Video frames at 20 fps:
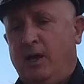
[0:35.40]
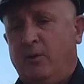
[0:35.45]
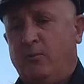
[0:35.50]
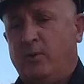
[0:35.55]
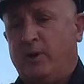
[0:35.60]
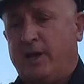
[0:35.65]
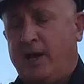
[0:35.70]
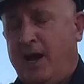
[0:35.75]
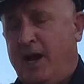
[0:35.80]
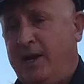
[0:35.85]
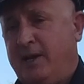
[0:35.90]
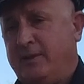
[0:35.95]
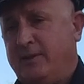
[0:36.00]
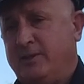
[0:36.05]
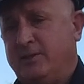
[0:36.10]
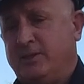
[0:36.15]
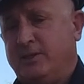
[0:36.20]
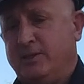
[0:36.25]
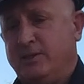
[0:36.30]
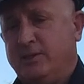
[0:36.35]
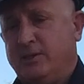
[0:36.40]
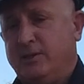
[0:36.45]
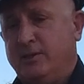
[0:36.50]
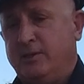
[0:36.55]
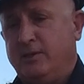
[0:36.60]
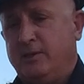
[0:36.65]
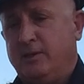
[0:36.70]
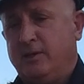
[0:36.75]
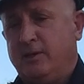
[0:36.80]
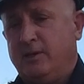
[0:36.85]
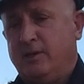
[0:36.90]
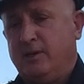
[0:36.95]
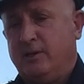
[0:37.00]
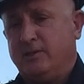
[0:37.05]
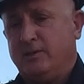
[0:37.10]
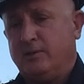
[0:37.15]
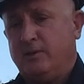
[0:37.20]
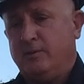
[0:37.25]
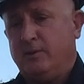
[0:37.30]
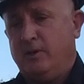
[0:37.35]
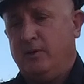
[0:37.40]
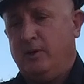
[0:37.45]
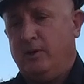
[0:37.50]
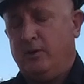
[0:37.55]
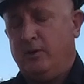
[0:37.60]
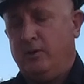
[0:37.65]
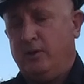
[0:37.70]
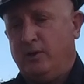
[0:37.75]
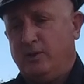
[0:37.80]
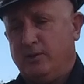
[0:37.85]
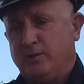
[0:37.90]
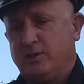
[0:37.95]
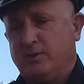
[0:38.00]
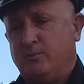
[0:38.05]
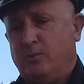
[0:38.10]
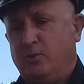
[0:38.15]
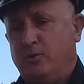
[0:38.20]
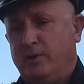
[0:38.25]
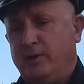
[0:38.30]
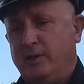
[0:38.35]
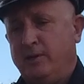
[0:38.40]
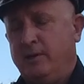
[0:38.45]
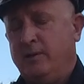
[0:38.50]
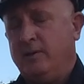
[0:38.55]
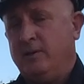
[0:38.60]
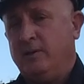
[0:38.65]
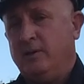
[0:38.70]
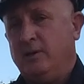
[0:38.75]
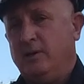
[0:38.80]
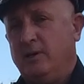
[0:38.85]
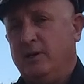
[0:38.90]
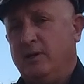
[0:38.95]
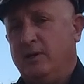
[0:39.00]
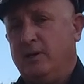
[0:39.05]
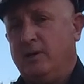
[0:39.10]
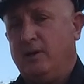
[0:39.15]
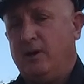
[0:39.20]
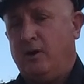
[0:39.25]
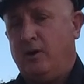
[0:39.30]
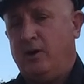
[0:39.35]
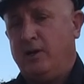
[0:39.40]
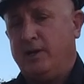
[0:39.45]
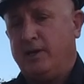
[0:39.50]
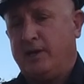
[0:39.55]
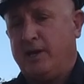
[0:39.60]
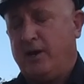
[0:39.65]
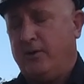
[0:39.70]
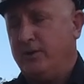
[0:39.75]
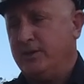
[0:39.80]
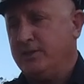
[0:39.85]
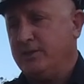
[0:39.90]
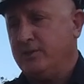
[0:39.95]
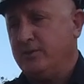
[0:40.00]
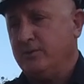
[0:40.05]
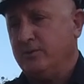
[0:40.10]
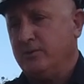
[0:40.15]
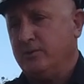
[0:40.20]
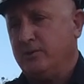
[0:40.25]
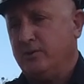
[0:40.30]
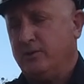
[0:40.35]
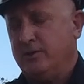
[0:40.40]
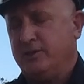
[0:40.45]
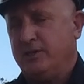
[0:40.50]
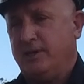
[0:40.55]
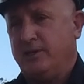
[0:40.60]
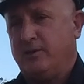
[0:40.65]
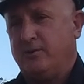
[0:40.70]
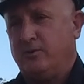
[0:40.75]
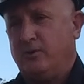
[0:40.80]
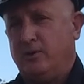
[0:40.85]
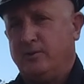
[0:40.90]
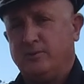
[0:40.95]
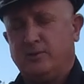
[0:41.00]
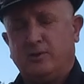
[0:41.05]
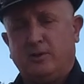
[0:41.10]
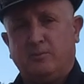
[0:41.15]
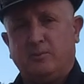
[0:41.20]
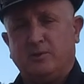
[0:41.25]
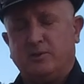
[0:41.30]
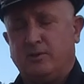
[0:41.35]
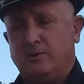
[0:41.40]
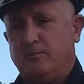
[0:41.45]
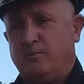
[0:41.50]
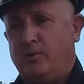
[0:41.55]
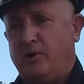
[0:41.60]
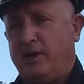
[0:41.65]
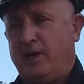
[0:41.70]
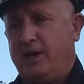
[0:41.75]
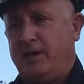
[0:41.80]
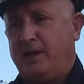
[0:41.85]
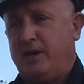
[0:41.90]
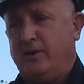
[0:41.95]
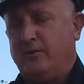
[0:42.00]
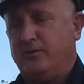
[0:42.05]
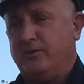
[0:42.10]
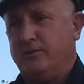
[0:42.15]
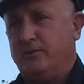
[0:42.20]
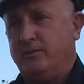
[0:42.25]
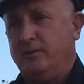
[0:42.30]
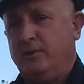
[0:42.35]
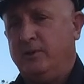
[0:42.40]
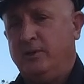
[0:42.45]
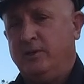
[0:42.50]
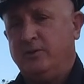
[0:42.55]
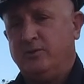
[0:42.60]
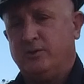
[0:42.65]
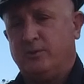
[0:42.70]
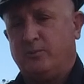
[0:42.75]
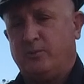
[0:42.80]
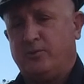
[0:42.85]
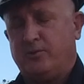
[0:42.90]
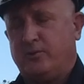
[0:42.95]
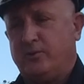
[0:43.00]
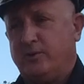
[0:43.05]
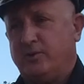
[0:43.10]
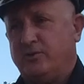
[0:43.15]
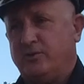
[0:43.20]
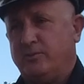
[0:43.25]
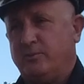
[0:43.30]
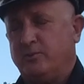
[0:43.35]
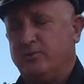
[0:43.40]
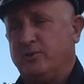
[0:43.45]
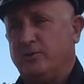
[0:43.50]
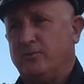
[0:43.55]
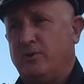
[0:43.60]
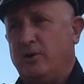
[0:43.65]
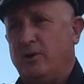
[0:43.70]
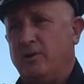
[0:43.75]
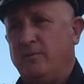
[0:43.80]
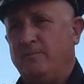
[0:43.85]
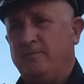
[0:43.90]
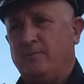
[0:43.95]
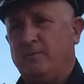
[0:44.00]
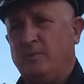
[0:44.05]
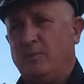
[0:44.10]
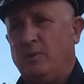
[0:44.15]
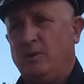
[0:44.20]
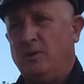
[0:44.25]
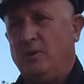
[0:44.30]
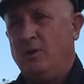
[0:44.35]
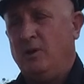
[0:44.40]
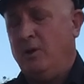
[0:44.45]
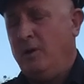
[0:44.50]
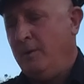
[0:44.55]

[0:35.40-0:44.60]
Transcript: regarding this incident early this morning, I encourage to contact Crime Stoppers on 1-800-333-000.